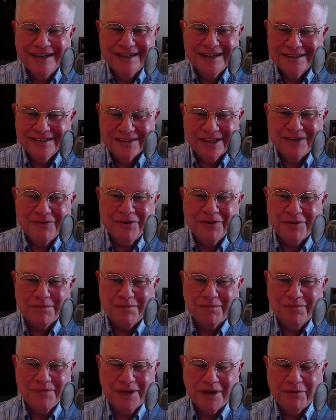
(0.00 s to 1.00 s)
So they wouldn't
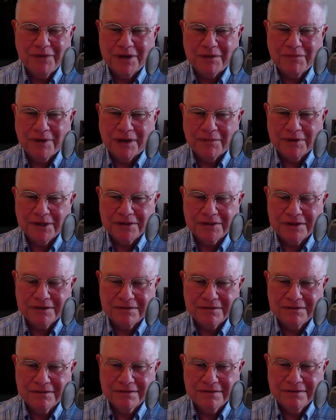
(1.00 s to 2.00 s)
they wouldn't publish it.
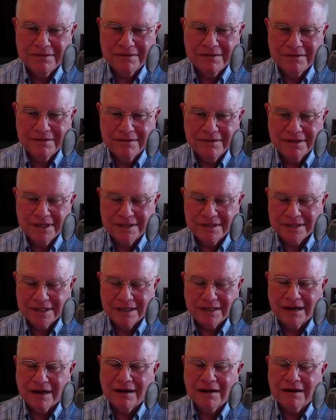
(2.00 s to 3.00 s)
They
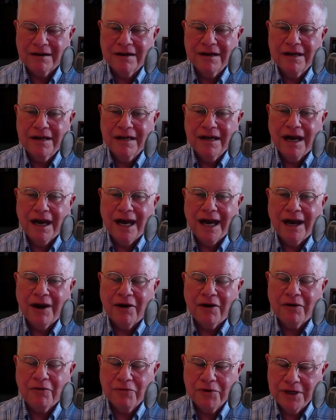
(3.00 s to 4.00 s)
said our
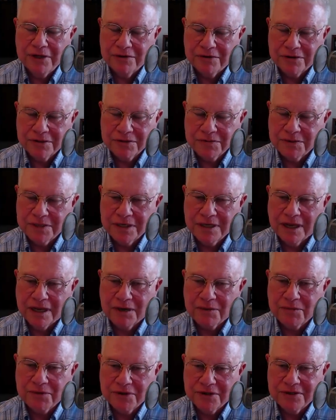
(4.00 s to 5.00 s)
our readers would not
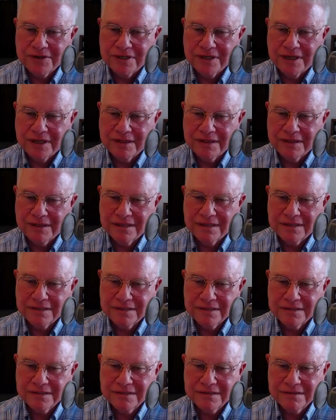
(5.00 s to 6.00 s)
appreciate
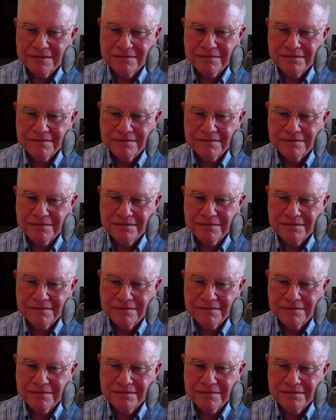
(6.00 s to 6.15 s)
this.